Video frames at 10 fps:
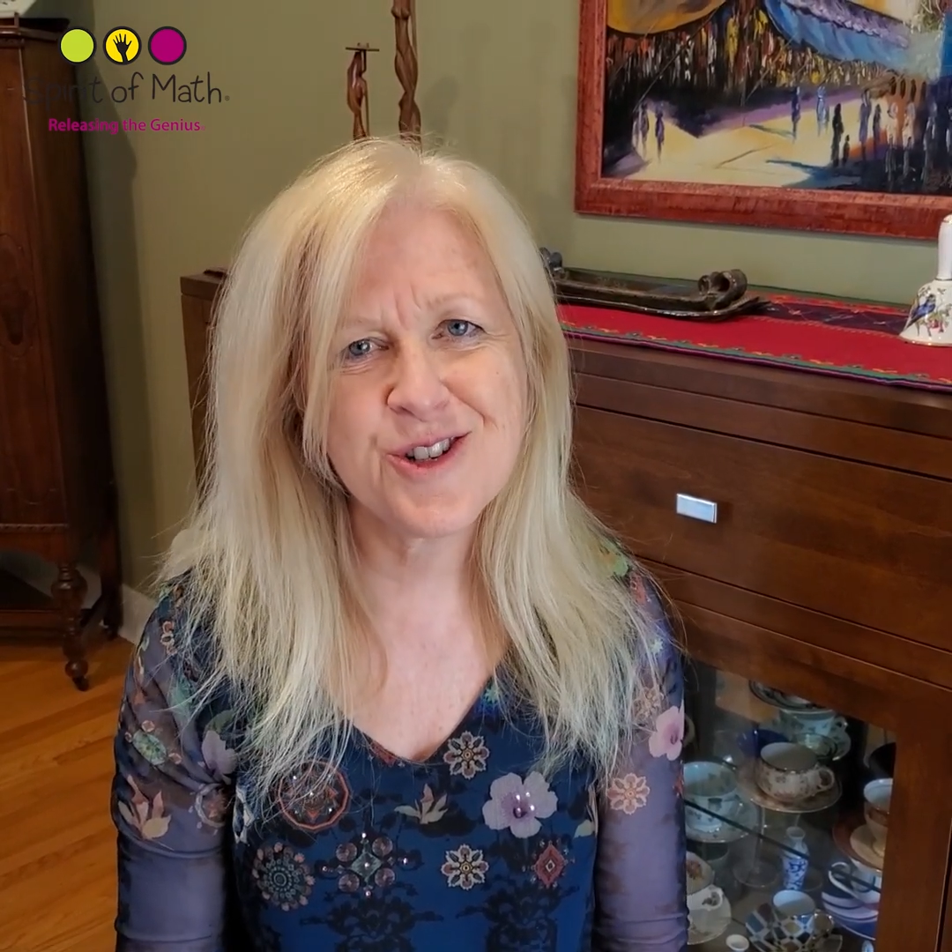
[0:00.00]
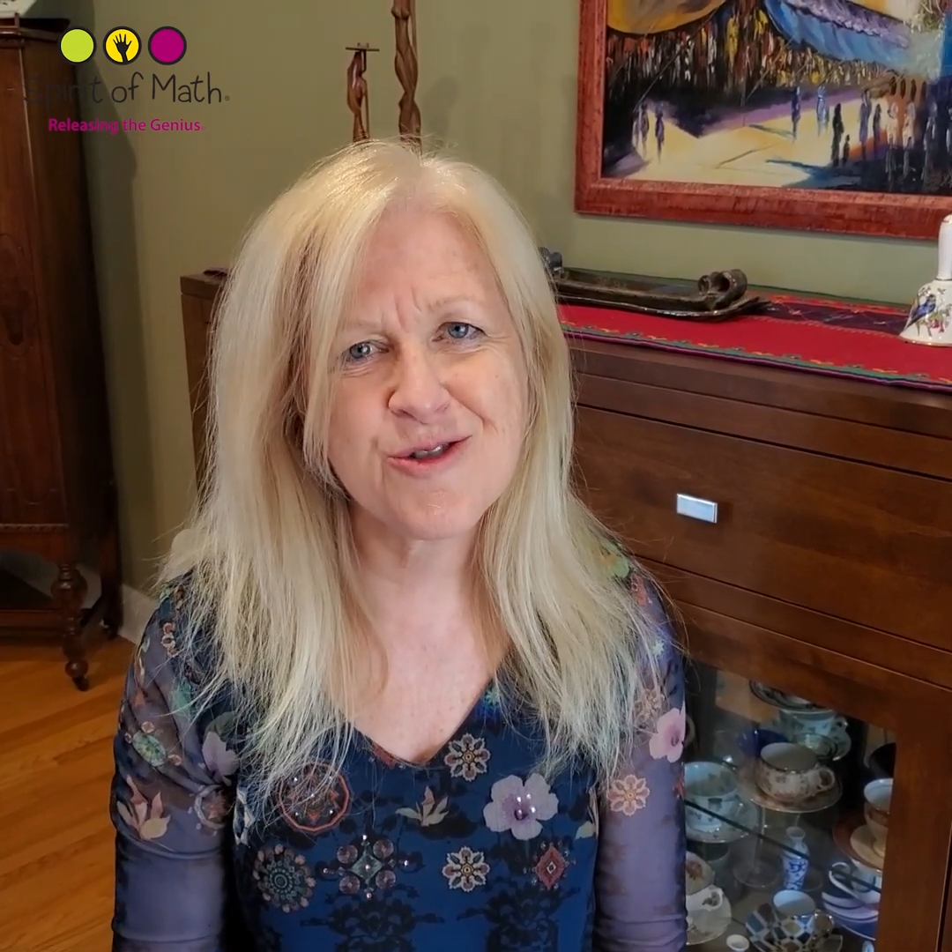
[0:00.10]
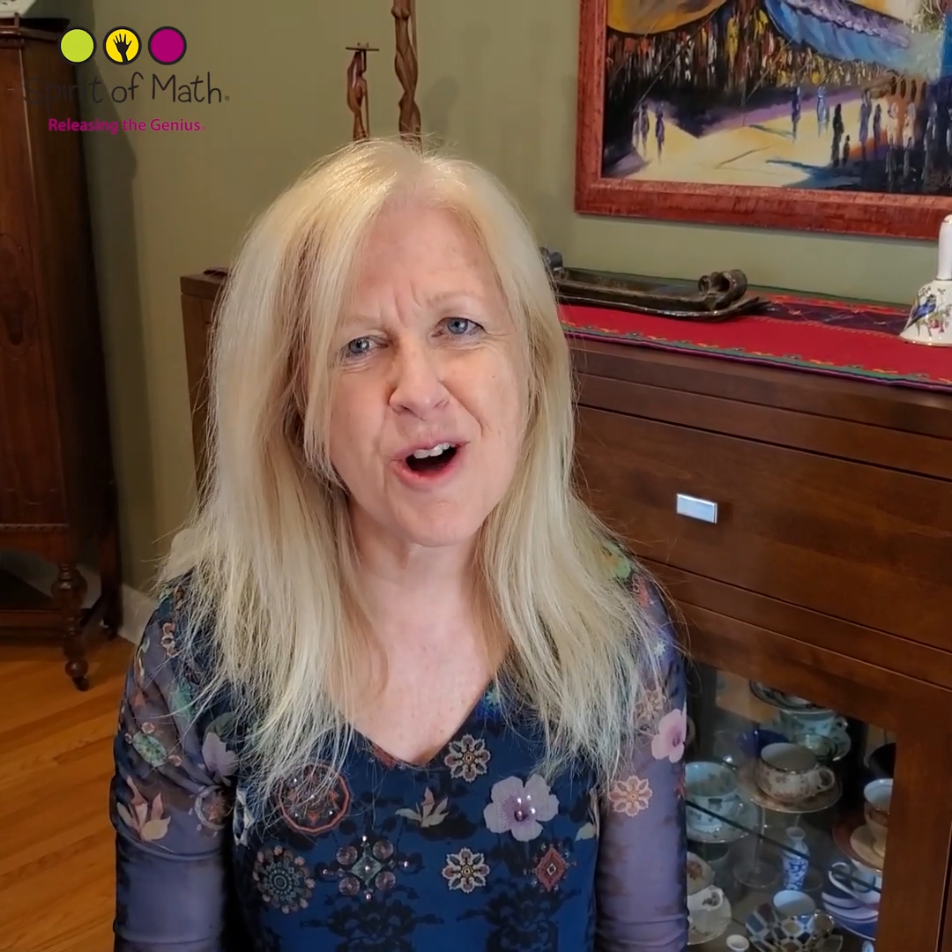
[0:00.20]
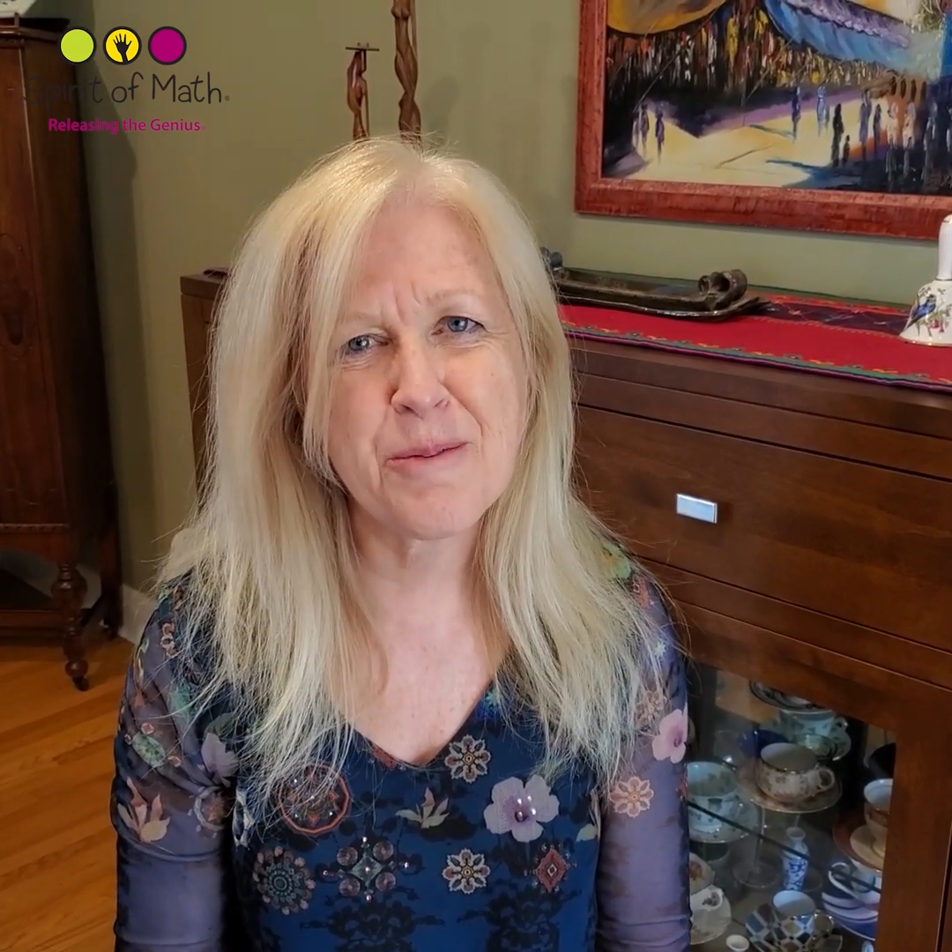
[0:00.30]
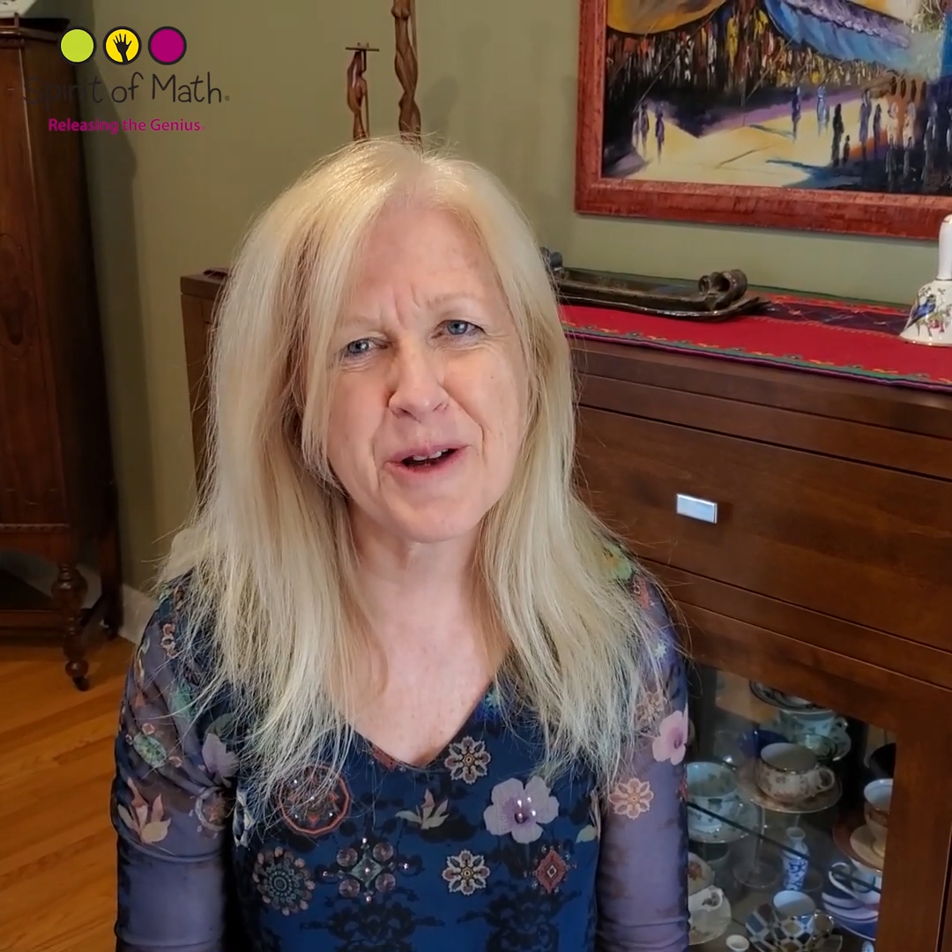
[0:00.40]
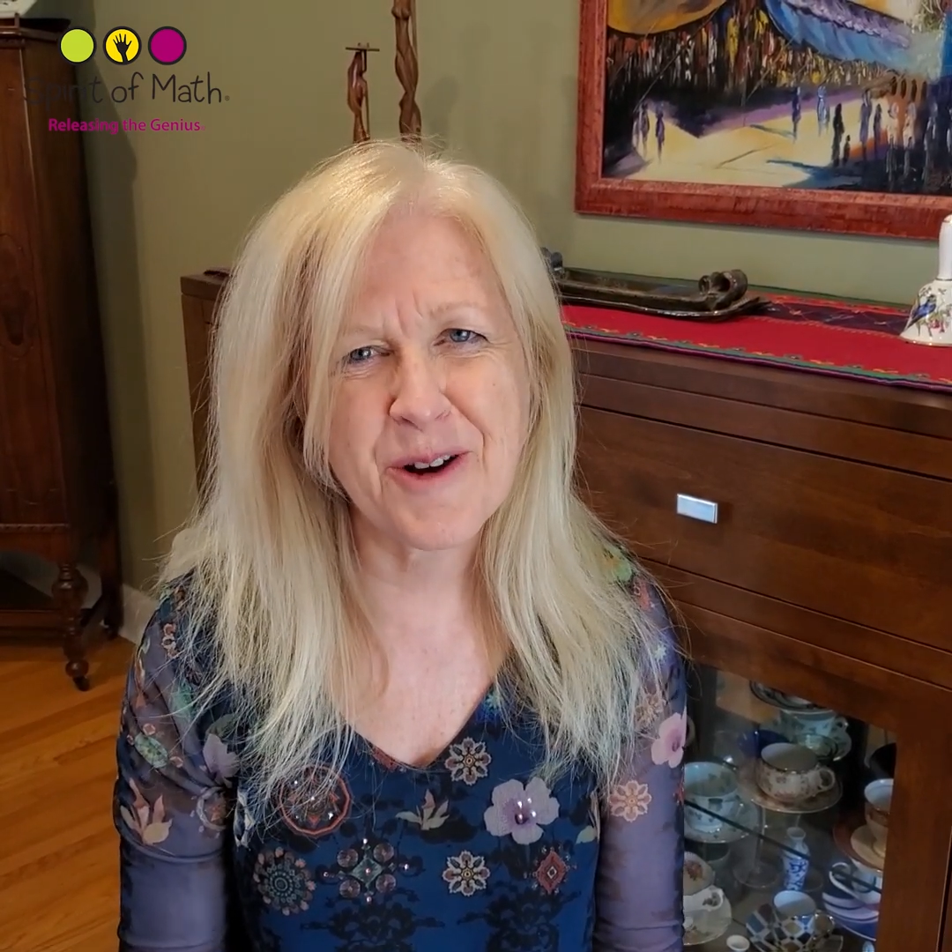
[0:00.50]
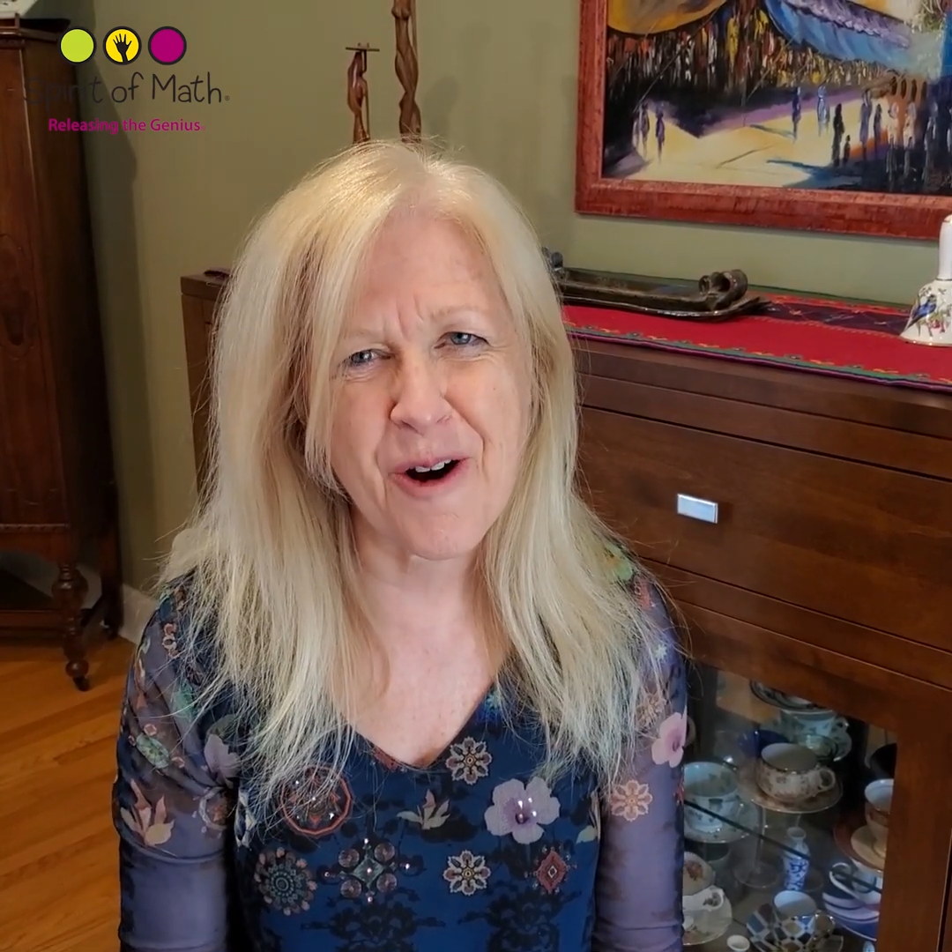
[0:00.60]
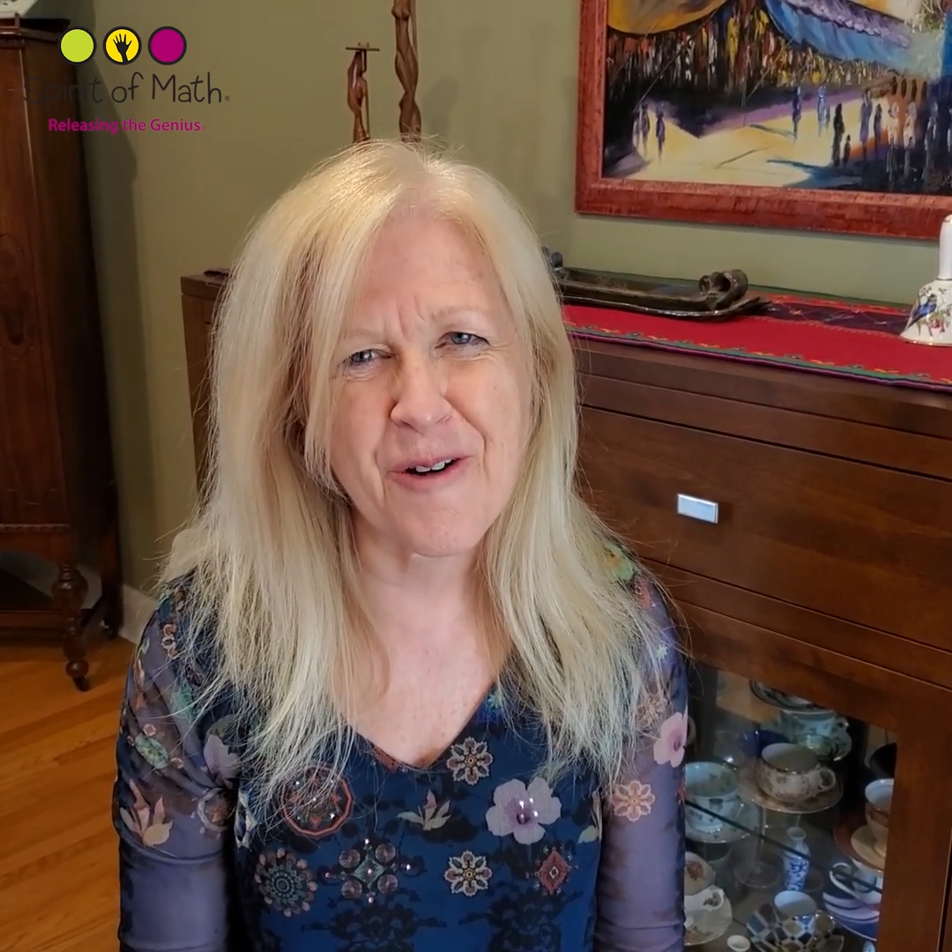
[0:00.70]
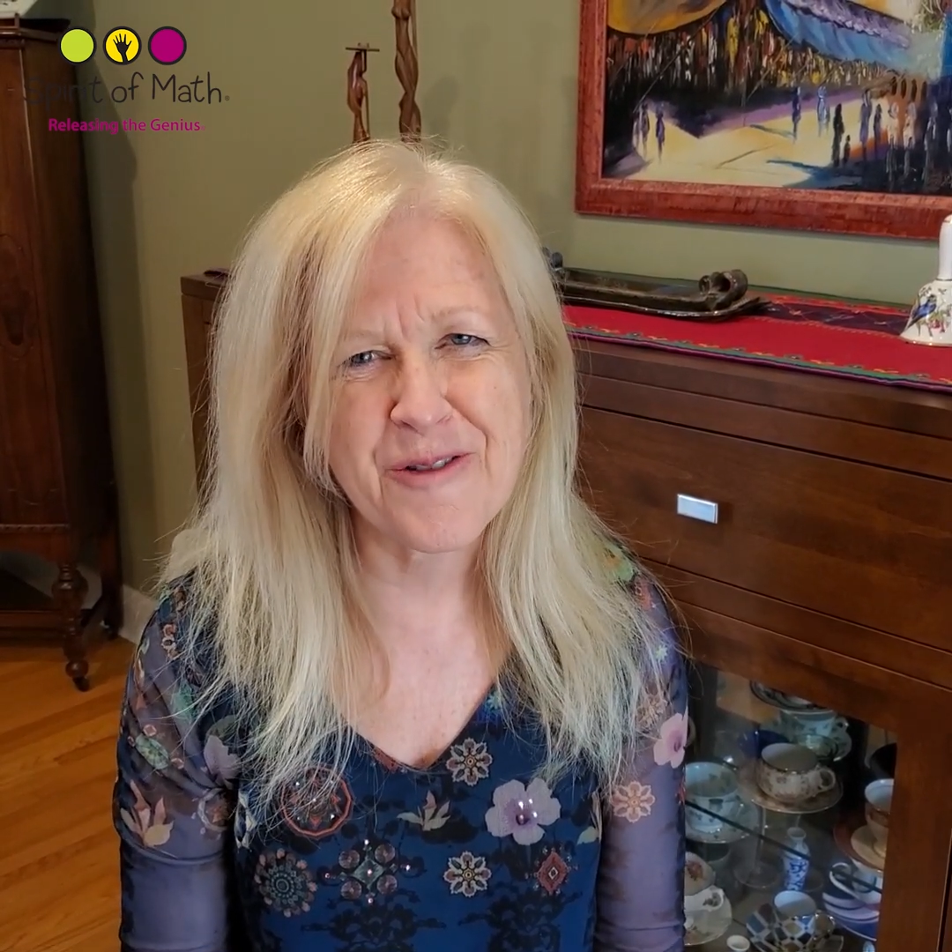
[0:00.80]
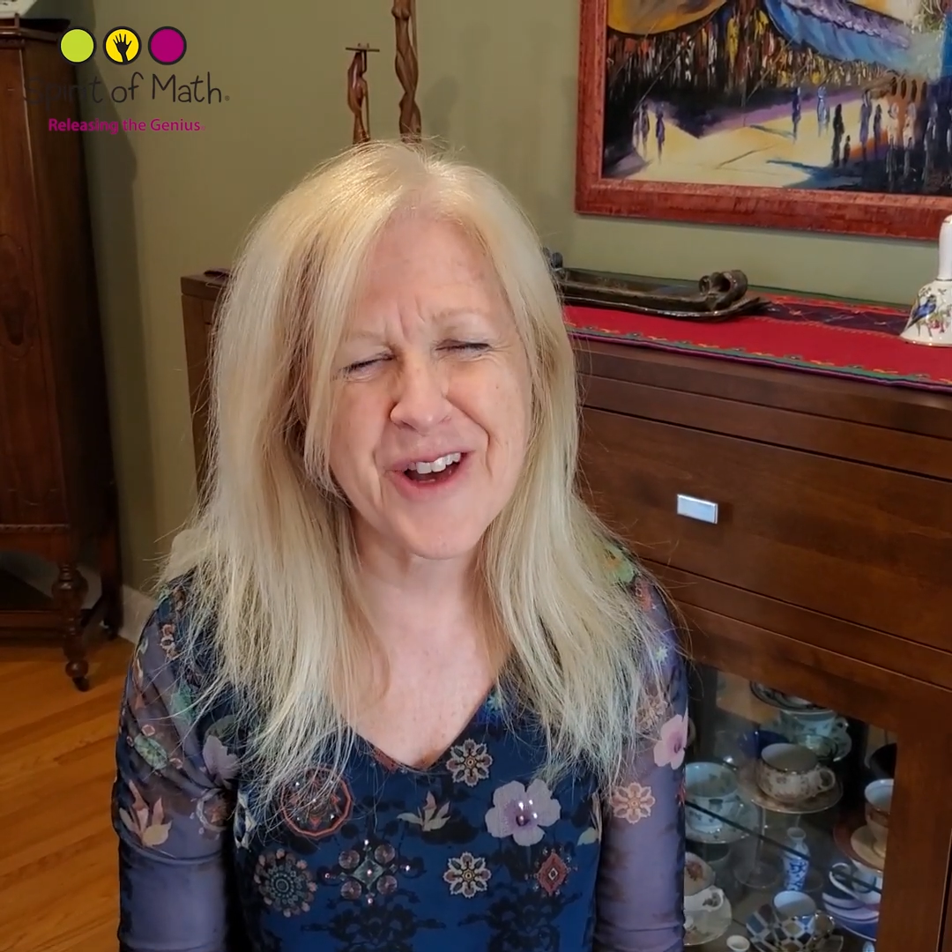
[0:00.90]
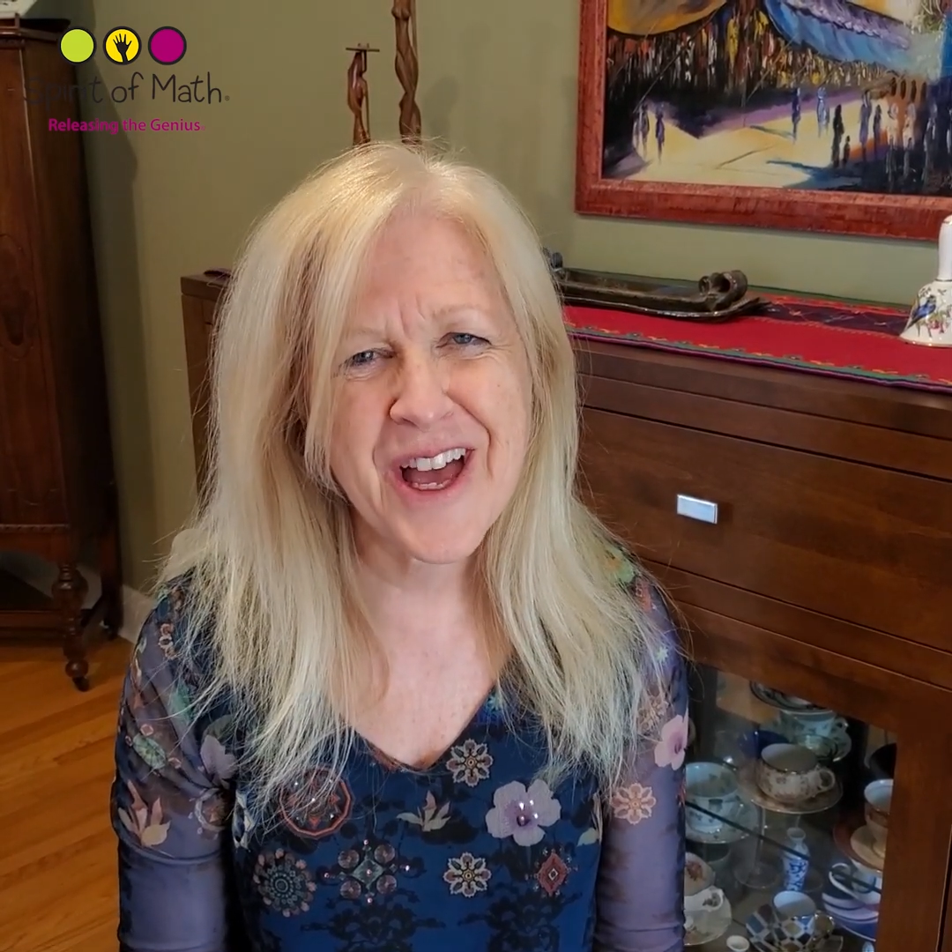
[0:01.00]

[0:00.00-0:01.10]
drop it off.